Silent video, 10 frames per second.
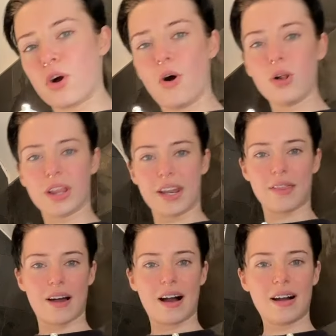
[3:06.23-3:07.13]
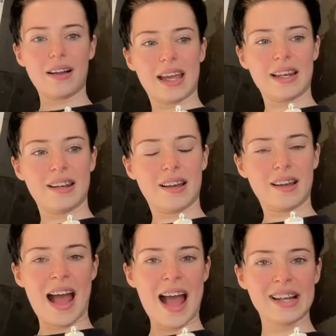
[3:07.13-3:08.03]
calling it that in
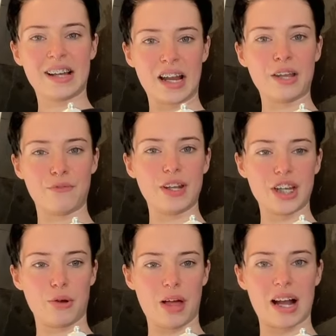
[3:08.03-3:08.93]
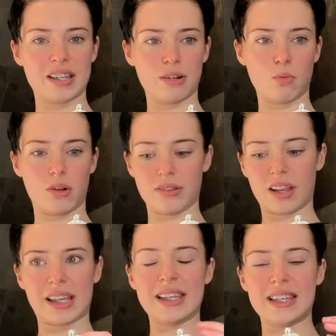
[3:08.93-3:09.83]
a hair dyeing video that I did
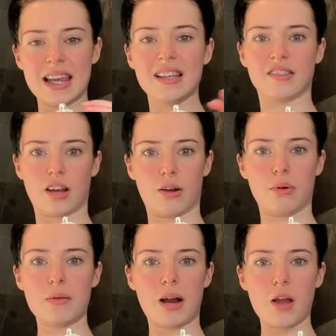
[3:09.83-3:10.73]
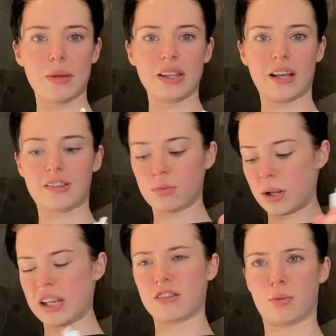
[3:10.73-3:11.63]
once, like years ago. It might have been like
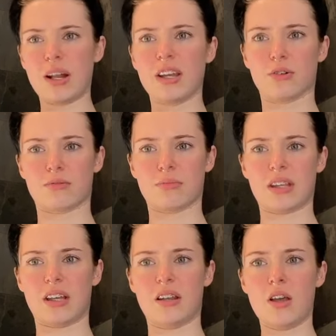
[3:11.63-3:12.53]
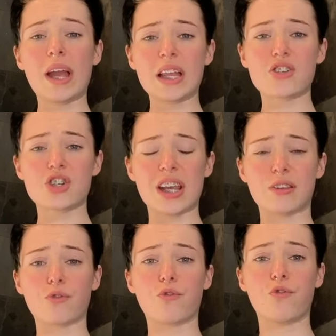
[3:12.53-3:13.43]
2020 or something, which
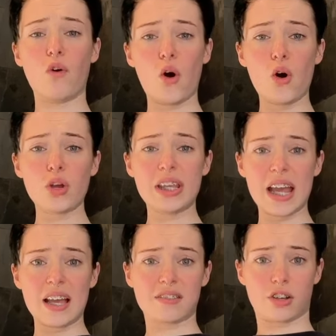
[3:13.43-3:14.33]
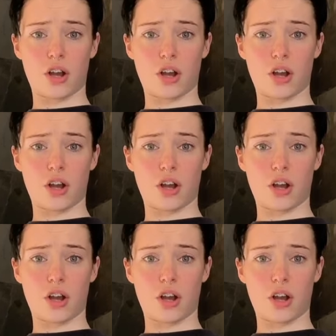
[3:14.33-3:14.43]
is 4 years